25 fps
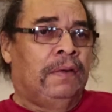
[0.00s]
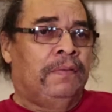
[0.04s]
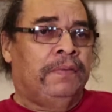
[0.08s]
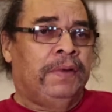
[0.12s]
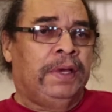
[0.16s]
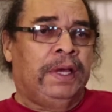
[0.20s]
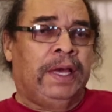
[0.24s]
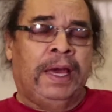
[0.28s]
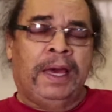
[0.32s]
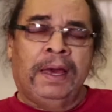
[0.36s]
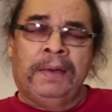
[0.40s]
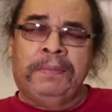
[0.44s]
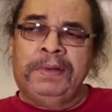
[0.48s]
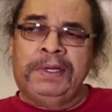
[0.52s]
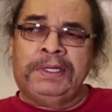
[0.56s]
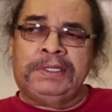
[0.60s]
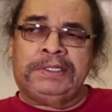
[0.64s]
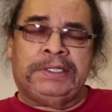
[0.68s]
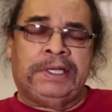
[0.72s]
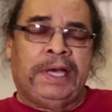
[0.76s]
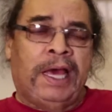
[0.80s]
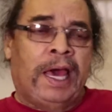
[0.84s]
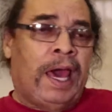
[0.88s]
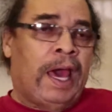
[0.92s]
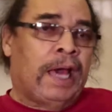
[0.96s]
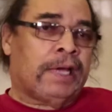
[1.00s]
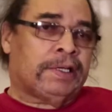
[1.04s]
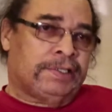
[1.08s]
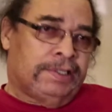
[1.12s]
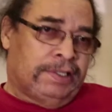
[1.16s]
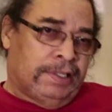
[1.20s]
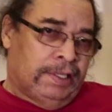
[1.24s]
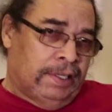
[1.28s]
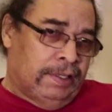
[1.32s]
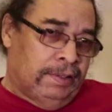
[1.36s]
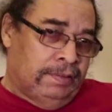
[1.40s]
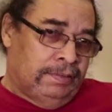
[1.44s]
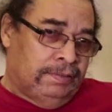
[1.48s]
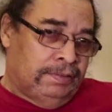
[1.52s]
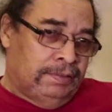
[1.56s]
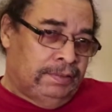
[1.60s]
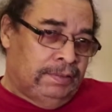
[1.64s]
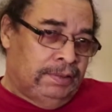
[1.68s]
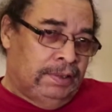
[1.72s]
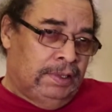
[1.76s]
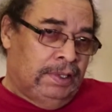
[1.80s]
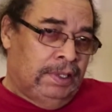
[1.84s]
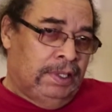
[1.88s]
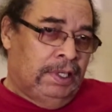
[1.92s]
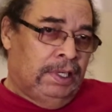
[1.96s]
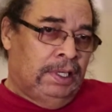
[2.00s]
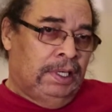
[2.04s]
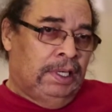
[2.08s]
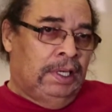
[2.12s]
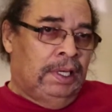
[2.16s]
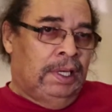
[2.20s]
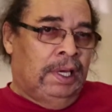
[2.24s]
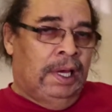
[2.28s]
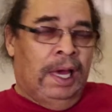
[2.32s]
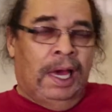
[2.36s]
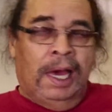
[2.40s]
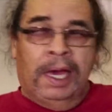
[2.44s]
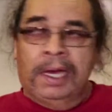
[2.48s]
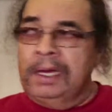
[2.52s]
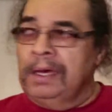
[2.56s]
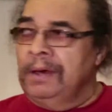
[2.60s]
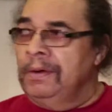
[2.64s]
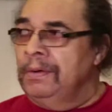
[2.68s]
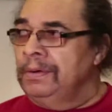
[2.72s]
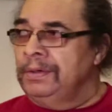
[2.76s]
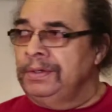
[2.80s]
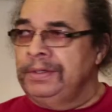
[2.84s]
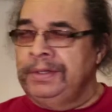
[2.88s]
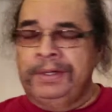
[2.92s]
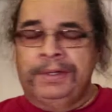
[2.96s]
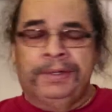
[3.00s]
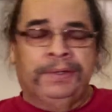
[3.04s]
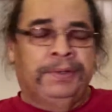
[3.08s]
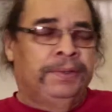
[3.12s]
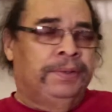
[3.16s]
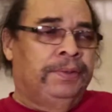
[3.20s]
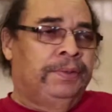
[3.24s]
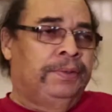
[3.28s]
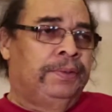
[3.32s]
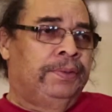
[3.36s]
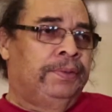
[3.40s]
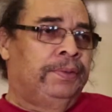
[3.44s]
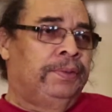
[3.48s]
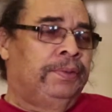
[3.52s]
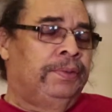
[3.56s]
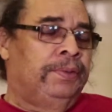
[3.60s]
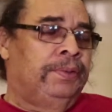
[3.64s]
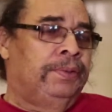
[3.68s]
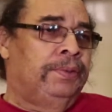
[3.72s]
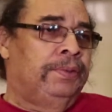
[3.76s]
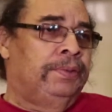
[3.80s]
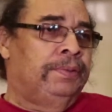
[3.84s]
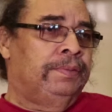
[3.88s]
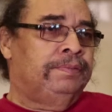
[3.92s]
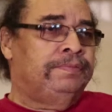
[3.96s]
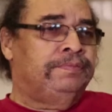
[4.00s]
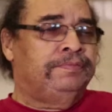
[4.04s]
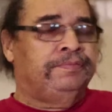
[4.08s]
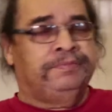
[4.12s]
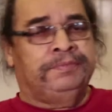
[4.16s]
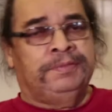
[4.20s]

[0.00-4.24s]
Rehab is excellent. I go to